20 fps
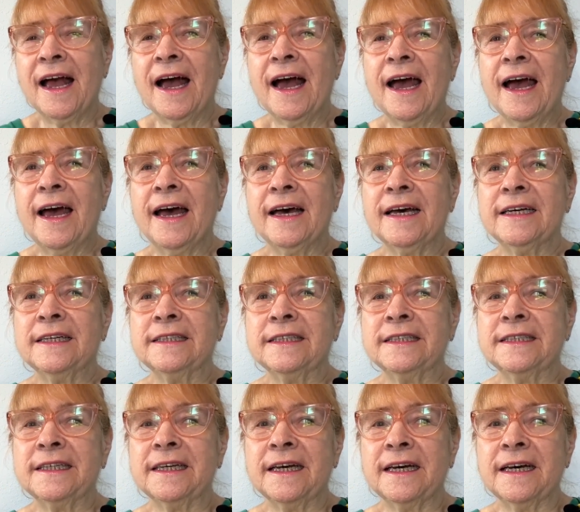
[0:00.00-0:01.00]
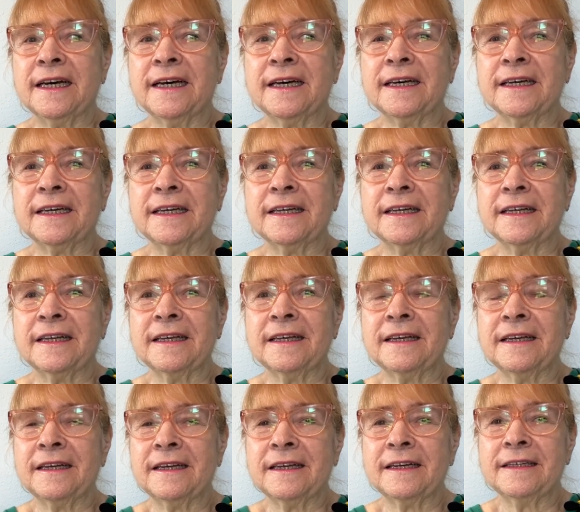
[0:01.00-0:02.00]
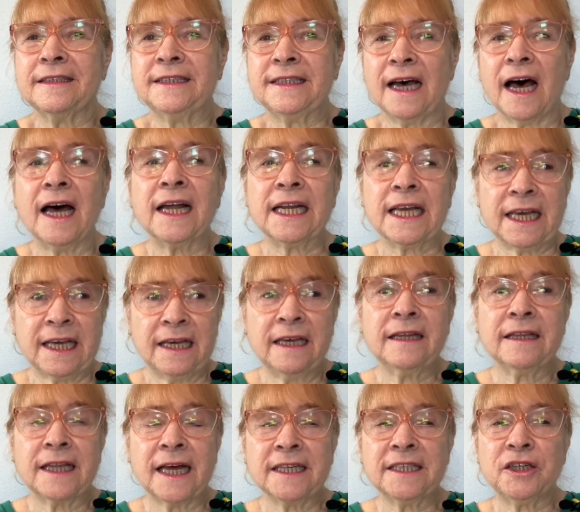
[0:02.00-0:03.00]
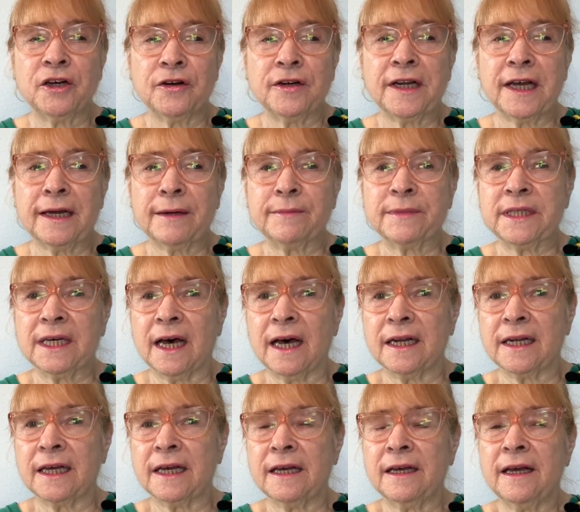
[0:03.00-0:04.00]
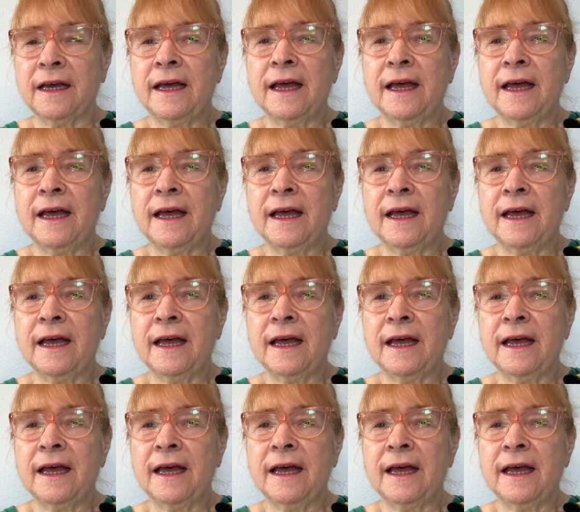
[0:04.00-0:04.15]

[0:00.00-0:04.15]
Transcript: And Dottie, that's her name, Dottie,